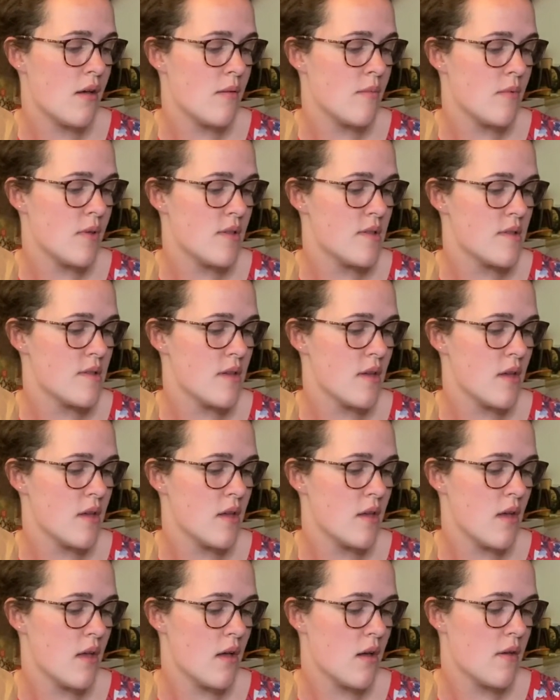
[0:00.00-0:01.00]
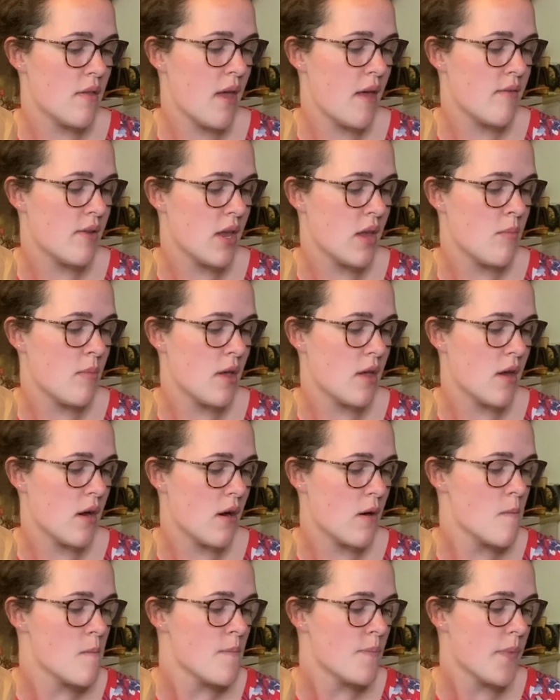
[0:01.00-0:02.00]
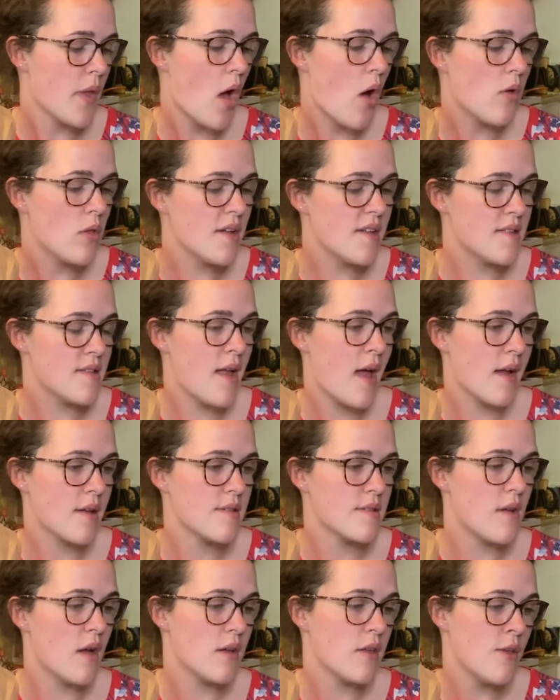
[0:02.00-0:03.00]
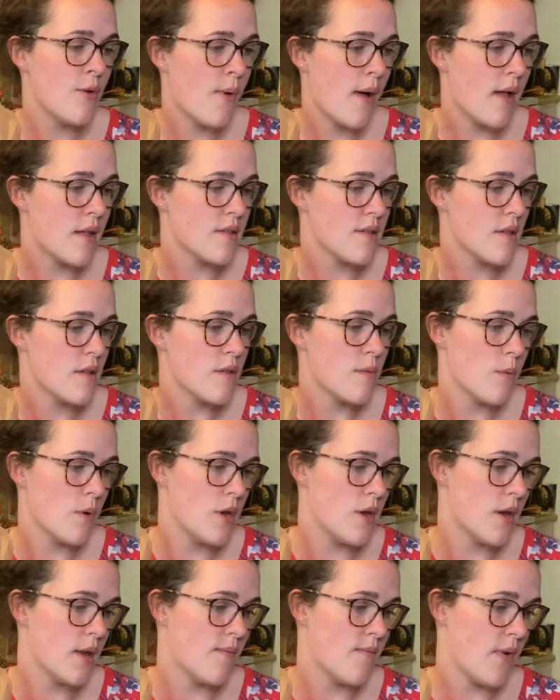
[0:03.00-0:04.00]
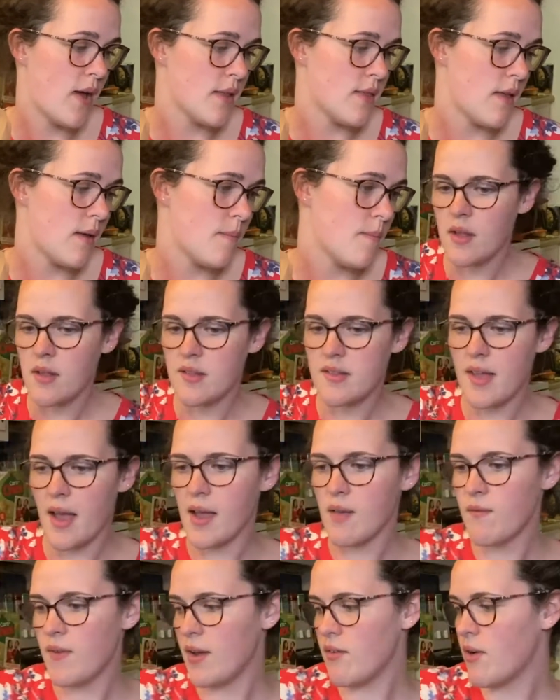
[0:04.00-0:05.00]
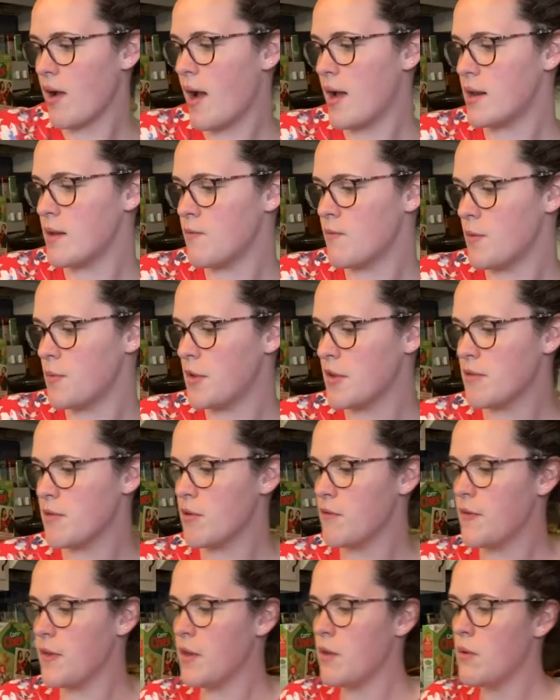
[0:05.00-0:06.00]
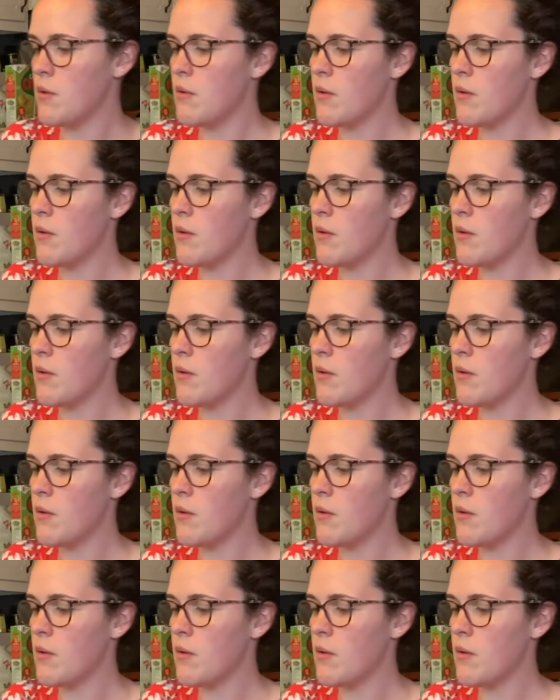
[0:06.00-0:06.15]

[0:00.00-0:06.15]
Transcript: let's see, oh, they have an email here. holysnacks.us is where you can find them. Second favorite item from this review